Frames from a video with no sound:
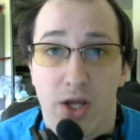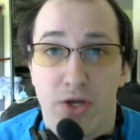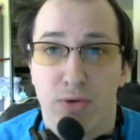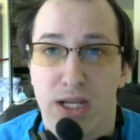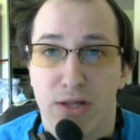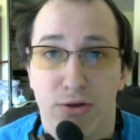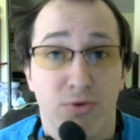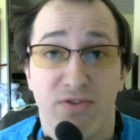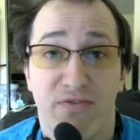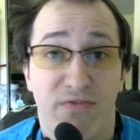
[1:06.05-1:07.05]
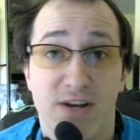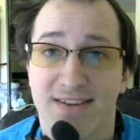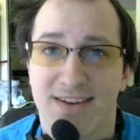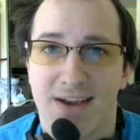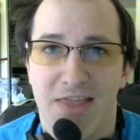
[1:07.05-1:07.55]
You can lose a
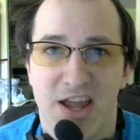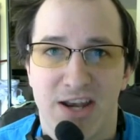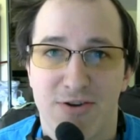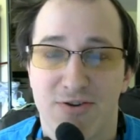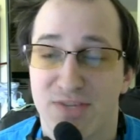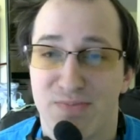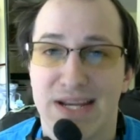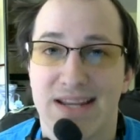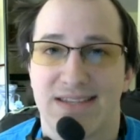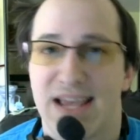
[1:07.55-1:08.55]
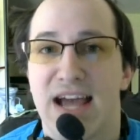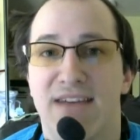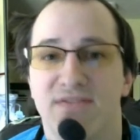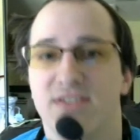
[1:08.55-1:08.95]
foot, and then your speed is halved.